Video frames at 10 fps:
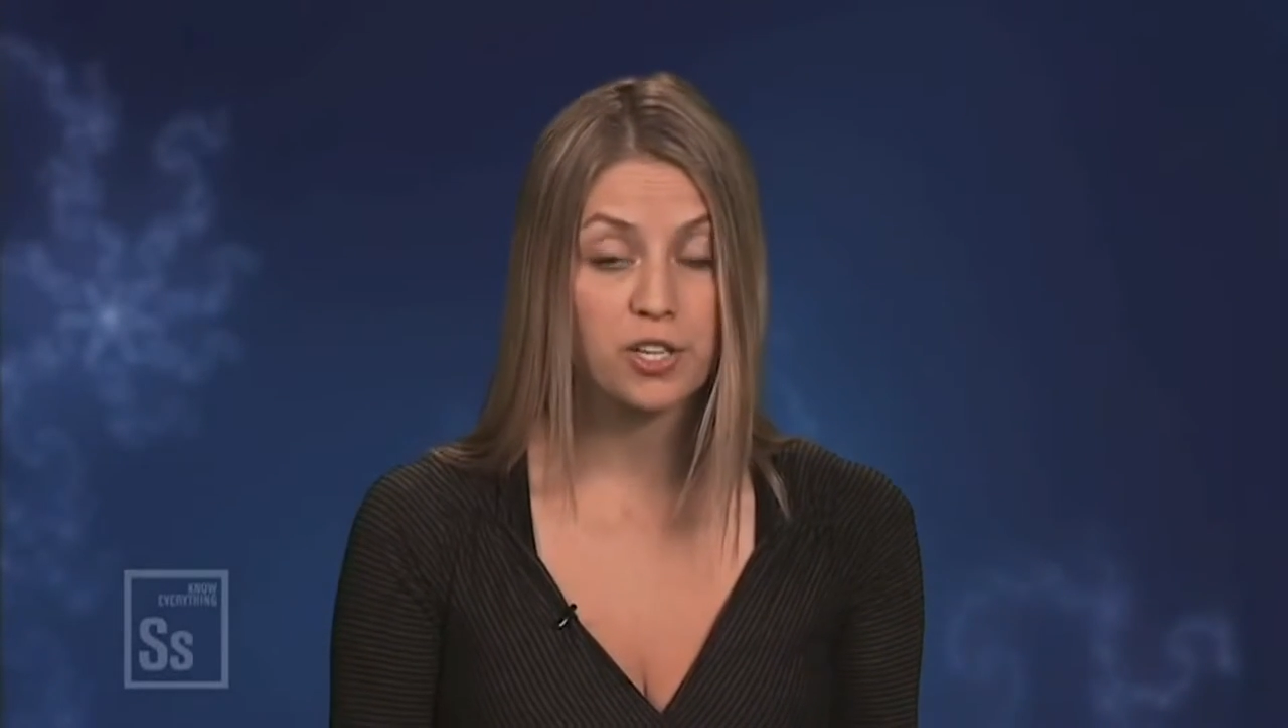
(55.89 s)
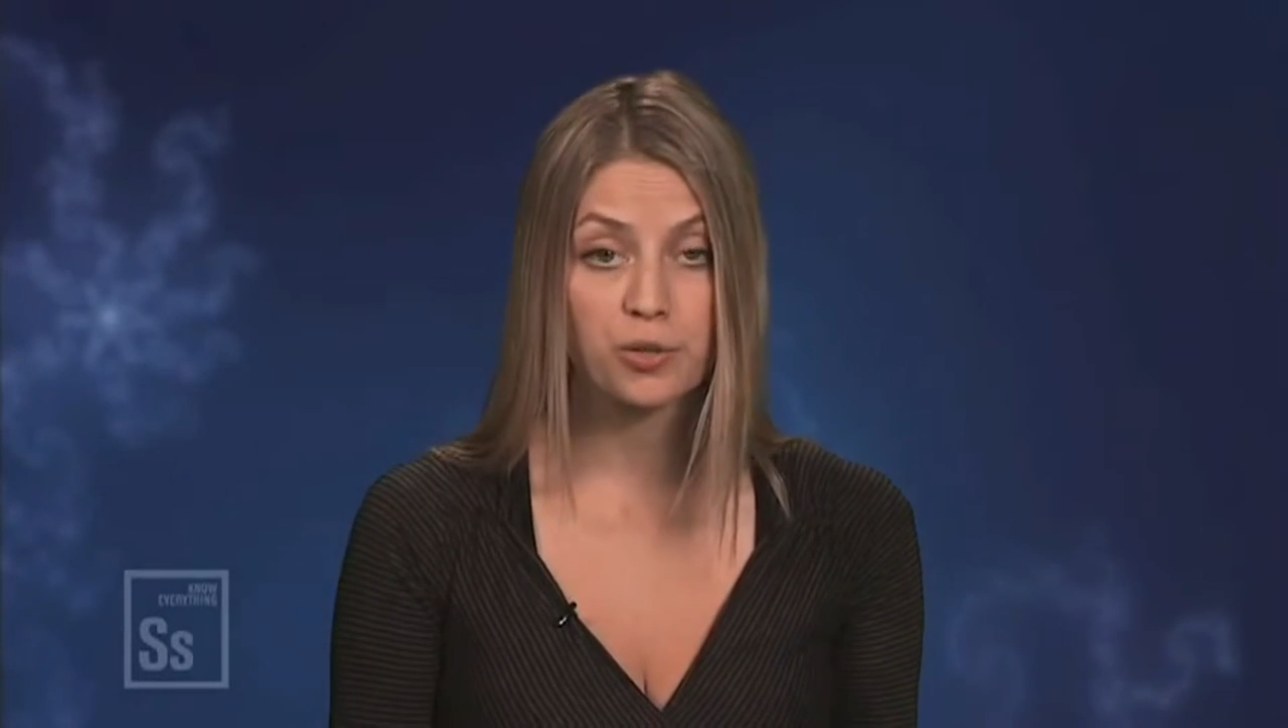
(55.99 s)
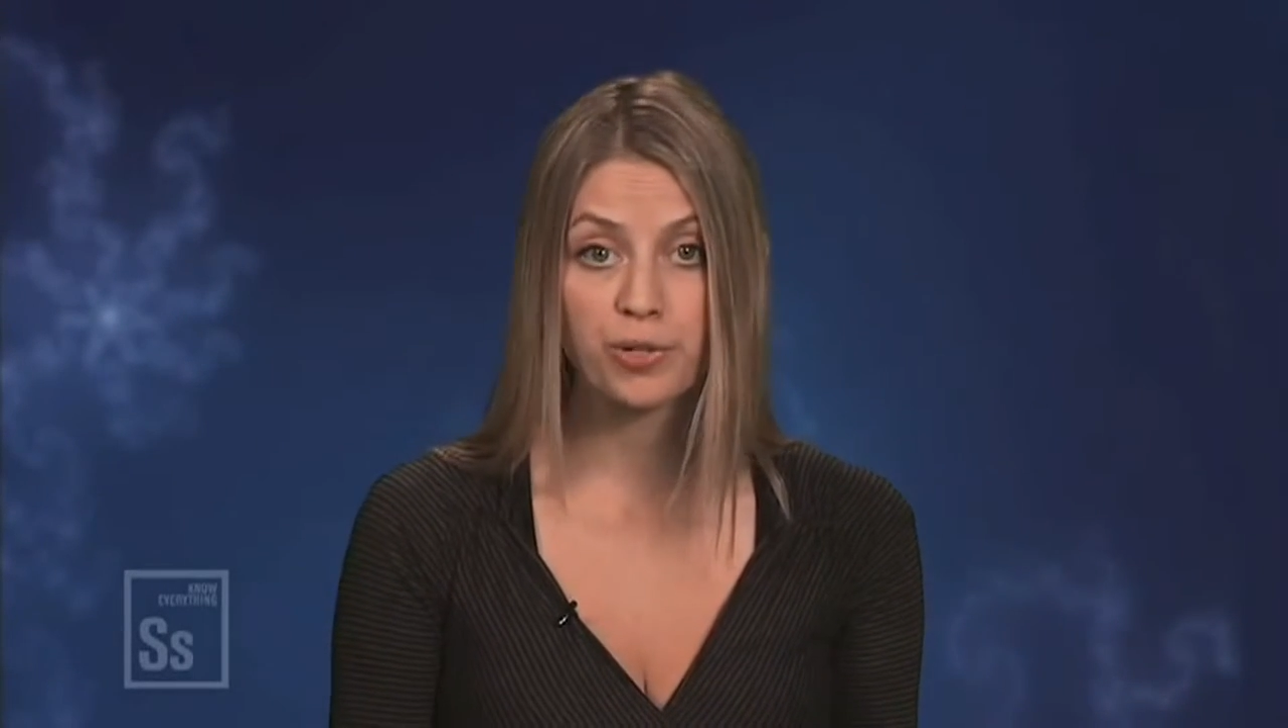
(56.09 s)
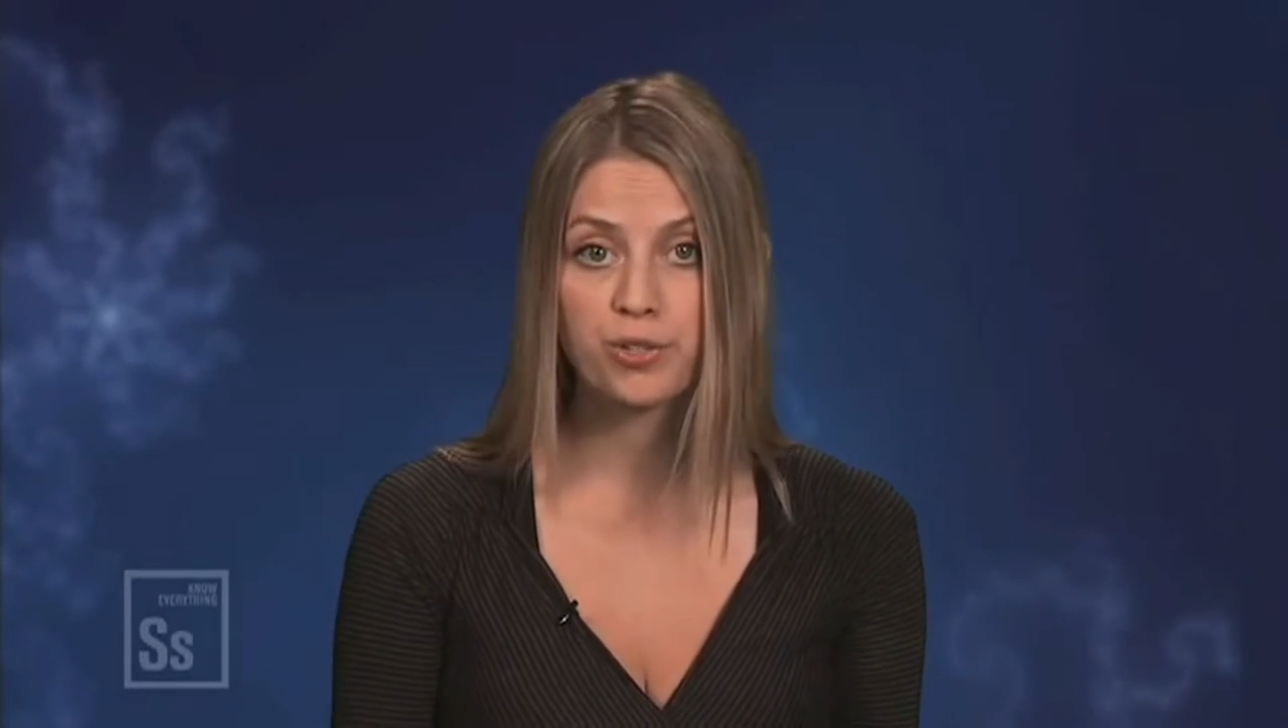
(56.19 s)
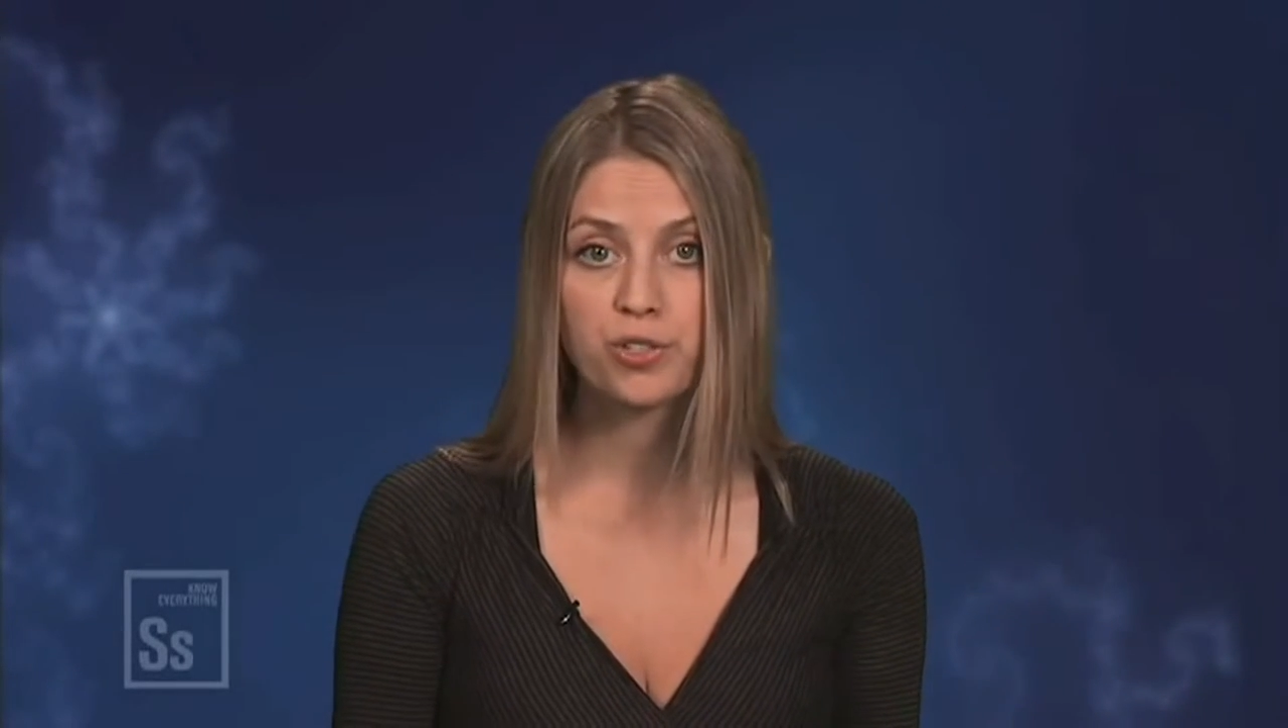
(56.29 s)

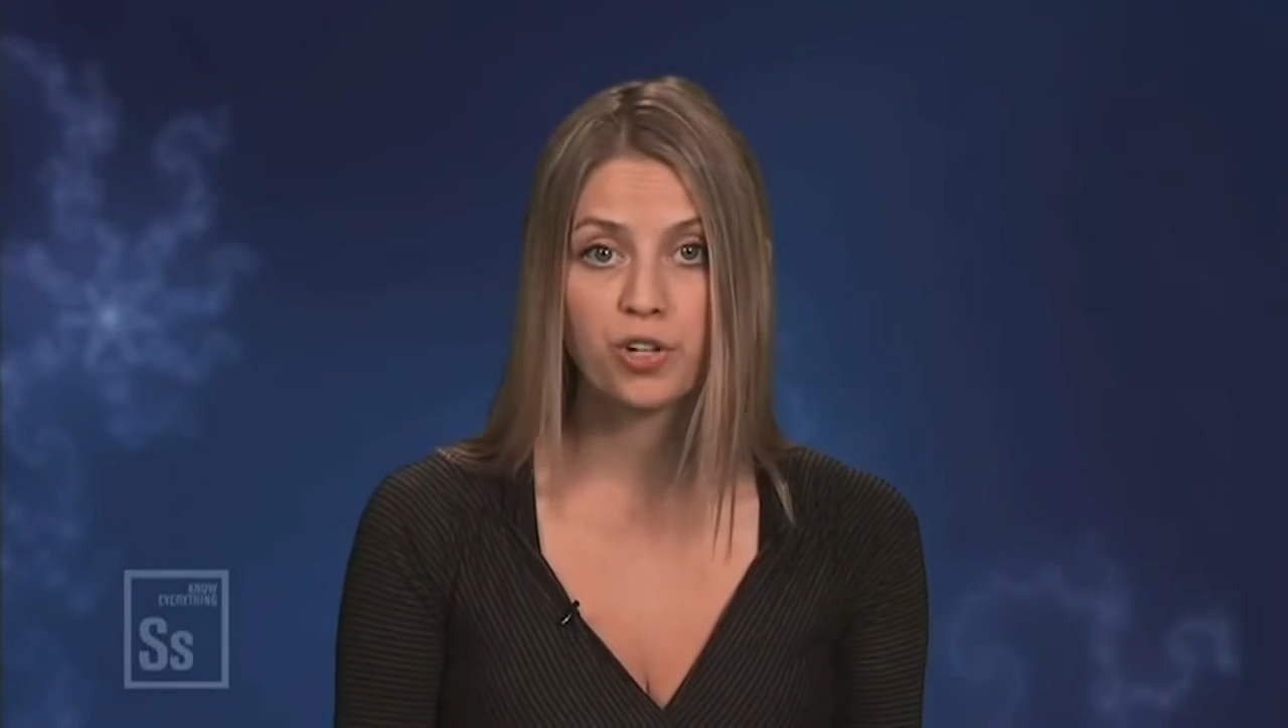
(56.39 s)
could reduce